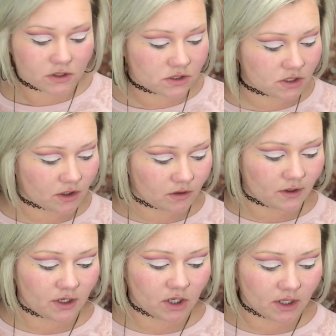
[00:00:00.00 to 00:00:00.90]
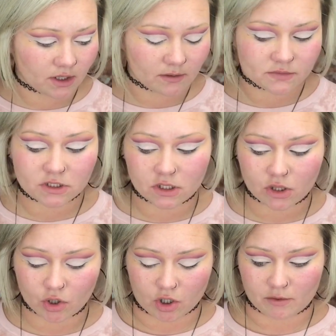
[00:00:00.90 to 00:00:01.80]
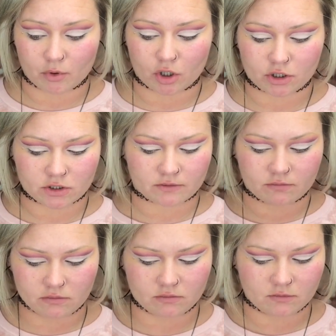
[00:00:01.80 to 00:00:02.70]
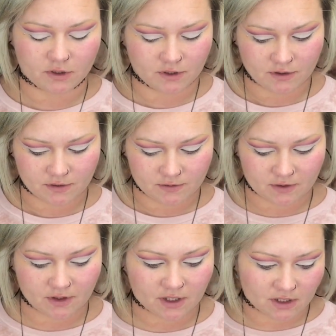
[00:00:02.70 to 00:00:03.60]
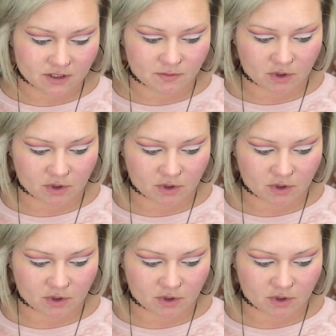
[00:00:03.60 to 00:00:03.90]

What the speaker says: So here comes the hard part. I think this